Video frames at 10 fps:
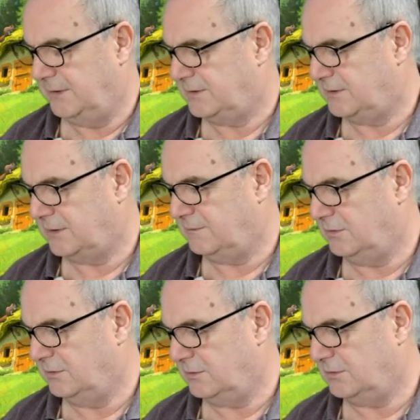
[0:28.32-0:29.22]
Let's
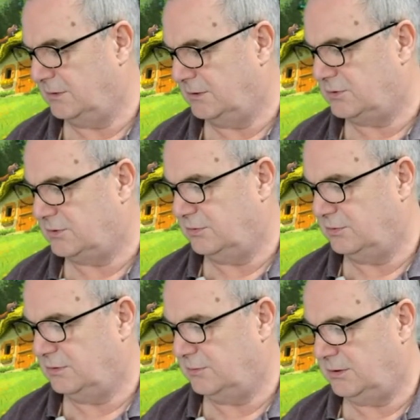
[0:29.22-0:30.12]
have a look. Let's
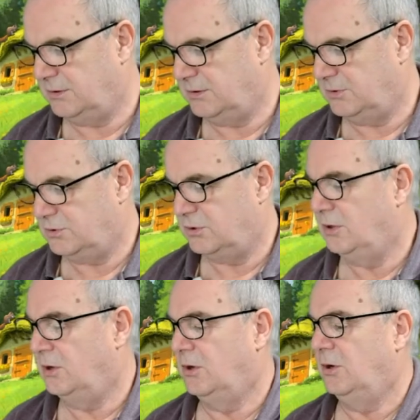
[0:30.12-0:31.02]
turn the page.
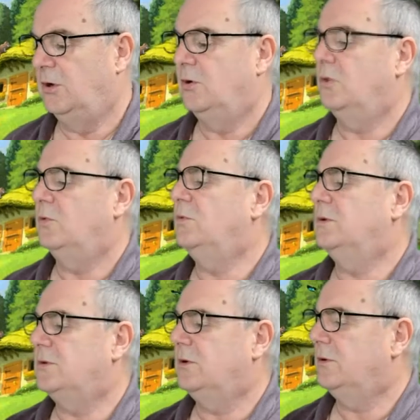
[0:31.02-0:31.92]

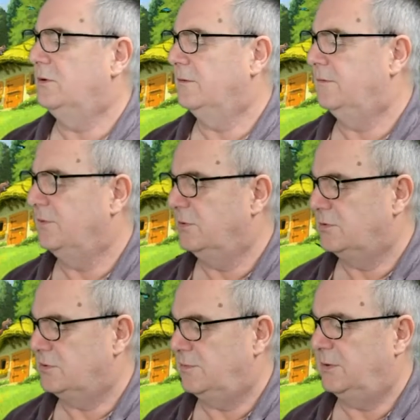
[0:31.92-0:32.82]
Who is on the
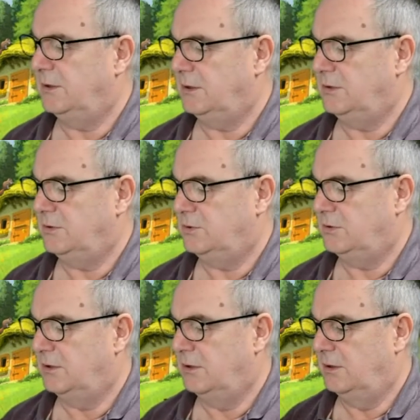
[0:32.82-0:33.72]
first page?